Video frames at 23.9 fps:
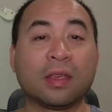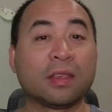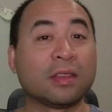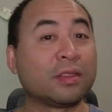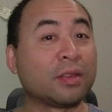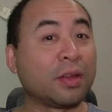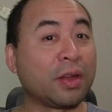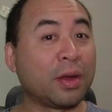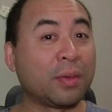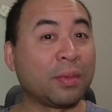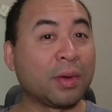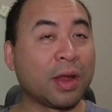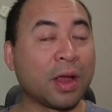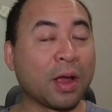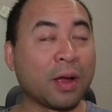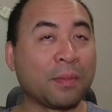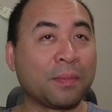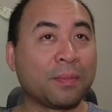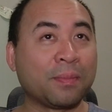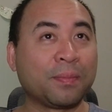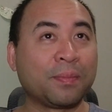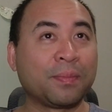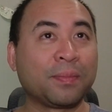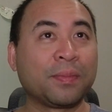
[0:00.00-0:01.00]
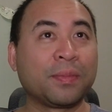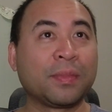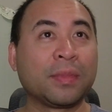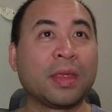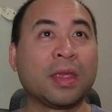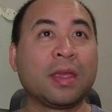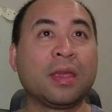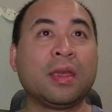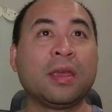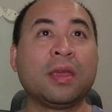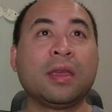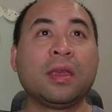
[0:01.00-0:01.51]
So here we go.
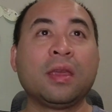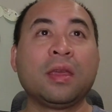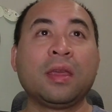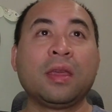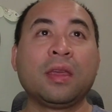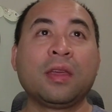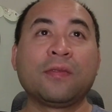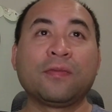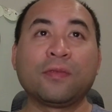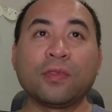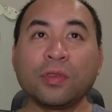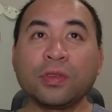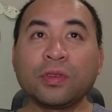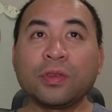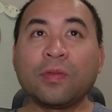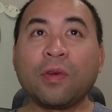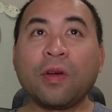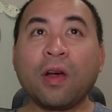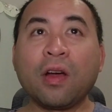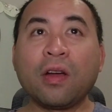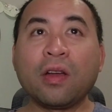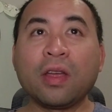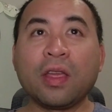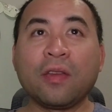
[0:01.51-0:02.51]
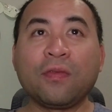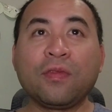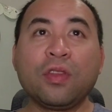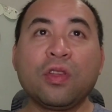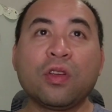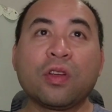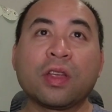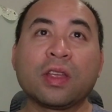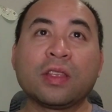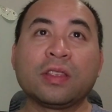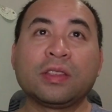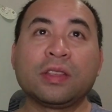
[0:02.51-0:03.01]
First of all, if
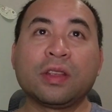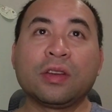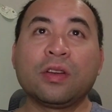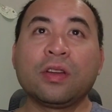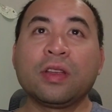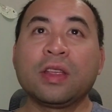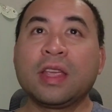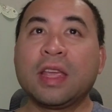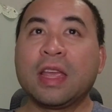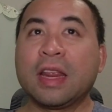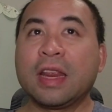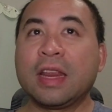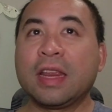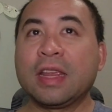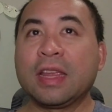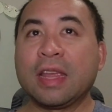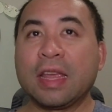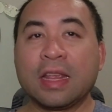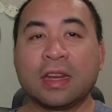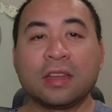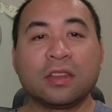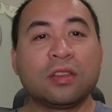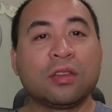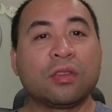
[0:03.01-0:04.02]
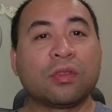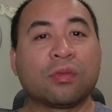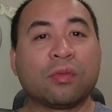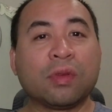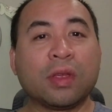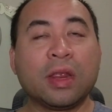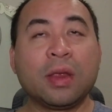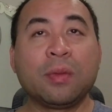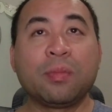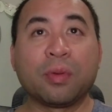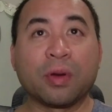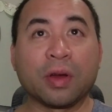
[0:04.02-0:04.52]
you're considering getting into
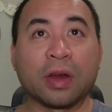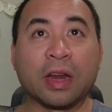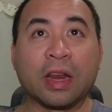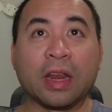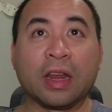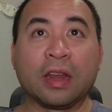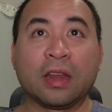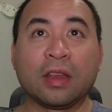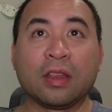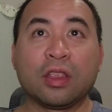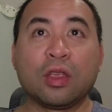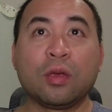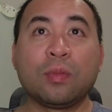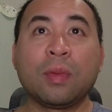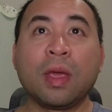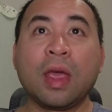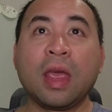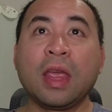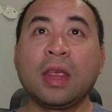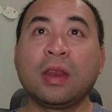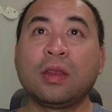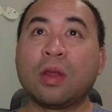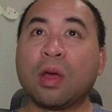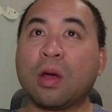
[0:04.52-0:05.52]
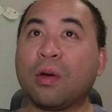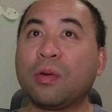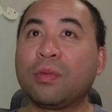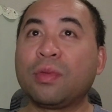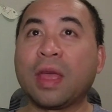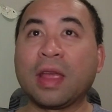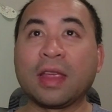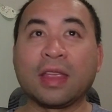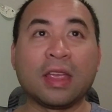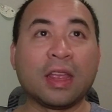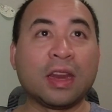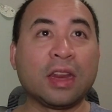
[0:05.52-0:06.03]
3D printing, you may know
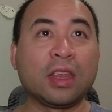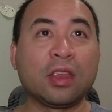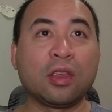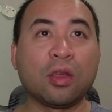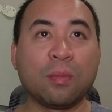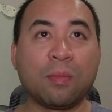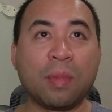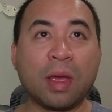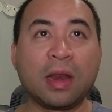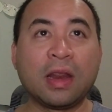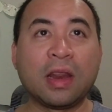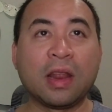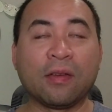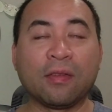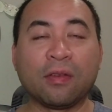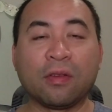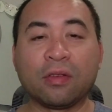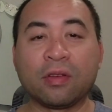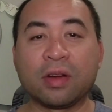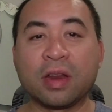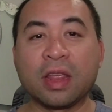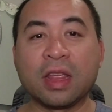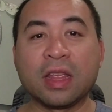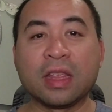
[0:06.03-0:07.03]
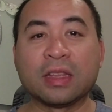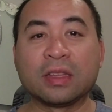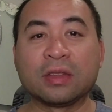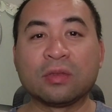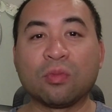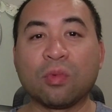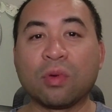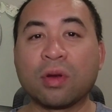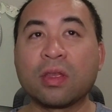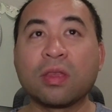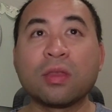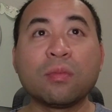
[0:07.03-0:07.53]
that getting your bed leveled is
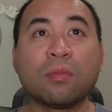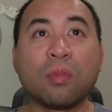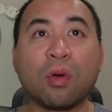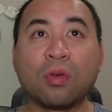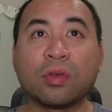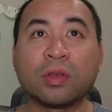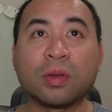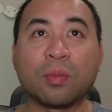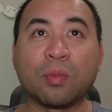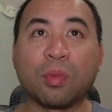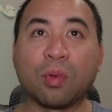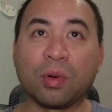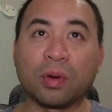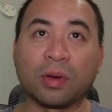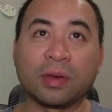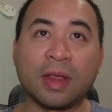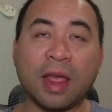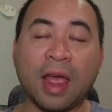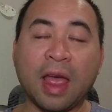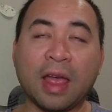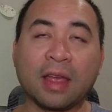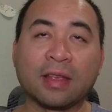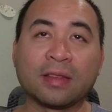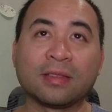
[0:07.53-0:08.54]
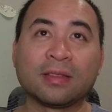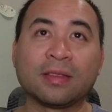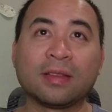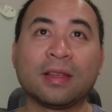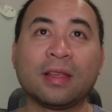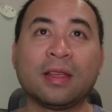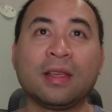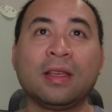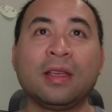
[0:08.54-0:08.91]
one of the most important tasks.